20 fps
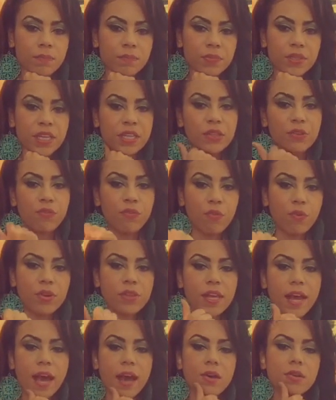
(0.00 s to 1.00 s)
in the fourth
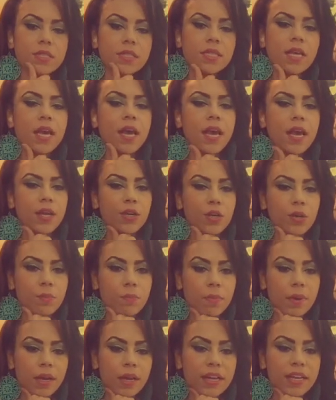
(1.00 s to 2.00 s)
house, your
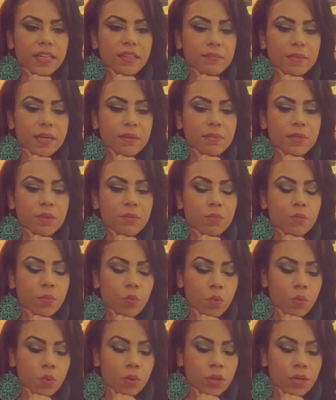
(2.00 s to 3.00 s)
mind may be
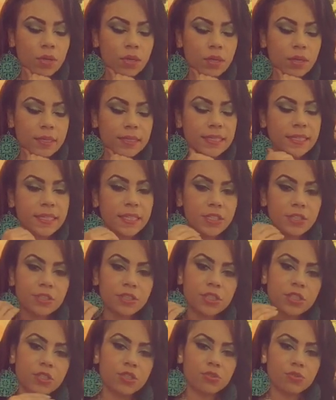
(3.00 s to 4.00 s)
more geared
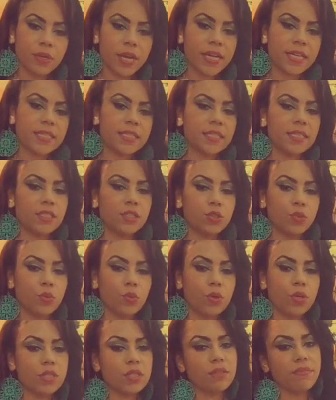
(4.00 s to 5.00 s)
and directed
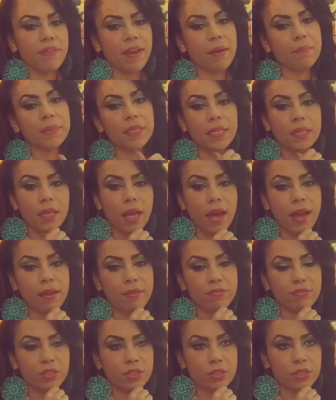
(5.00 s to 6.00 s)
towards family life
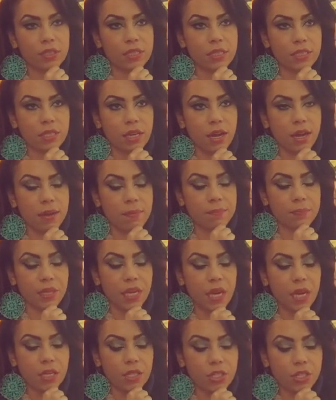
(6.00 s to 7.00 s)
during this time.
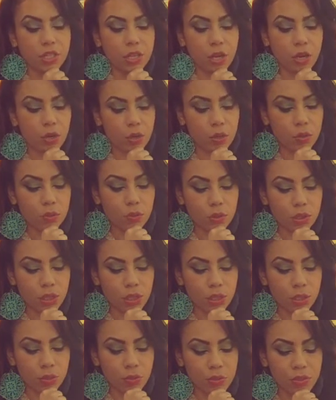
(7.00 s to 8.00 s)
So, you
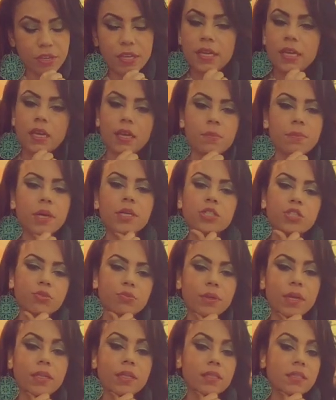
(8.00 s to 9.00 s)
know, thinking about your
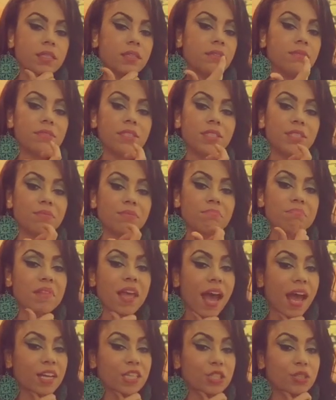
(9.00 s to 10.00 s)
relatives,
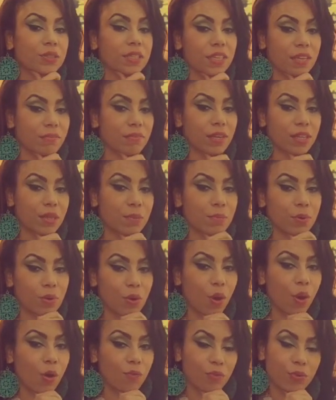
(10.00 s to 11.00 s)
actually giving them a
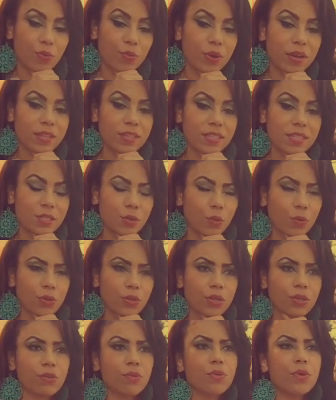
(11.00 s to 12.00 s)
call for once, or
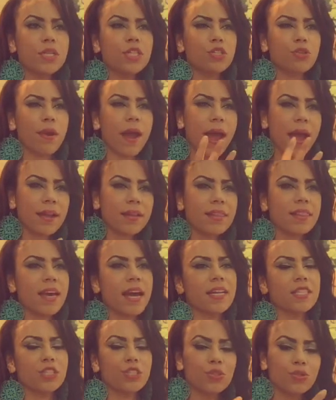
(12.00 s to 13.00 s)
you attract
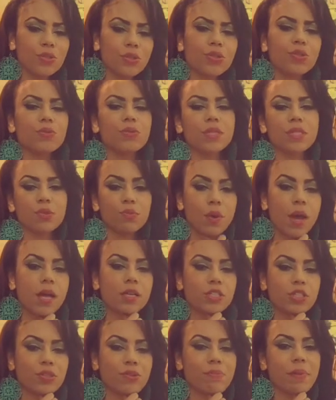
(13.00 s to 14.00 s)
that to you as well.
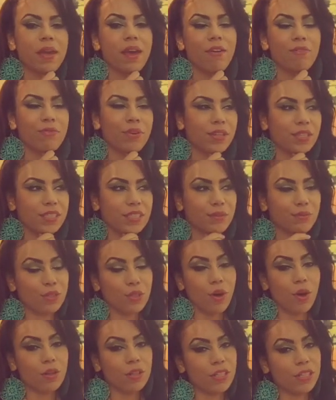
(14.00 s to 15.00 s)
So you may have relatives
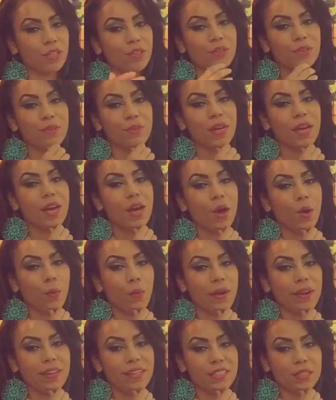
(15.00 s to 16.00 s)
calling you,
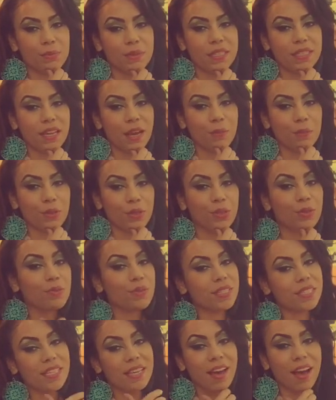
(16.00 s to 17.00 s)
wanting to spend time with you
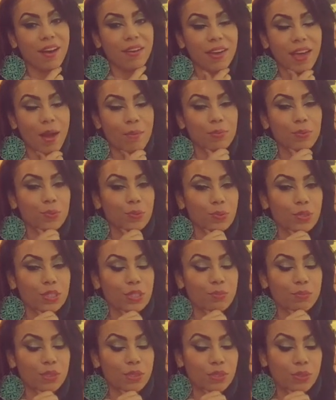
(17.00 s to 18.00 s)
and see how Capricorn has
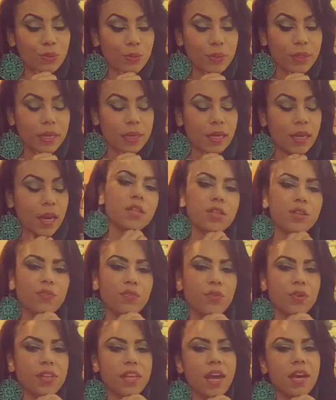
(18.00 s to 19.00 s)
been doing. The
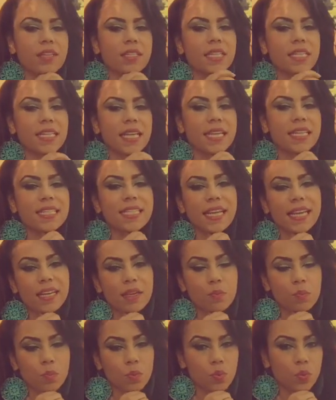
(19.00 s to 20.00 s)
fourth house is like a
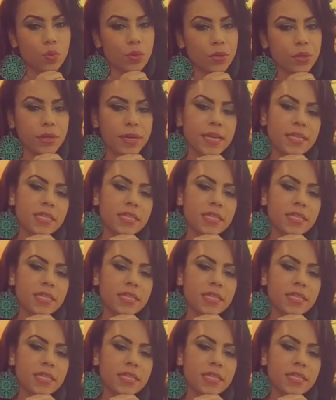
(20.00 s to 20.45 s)
more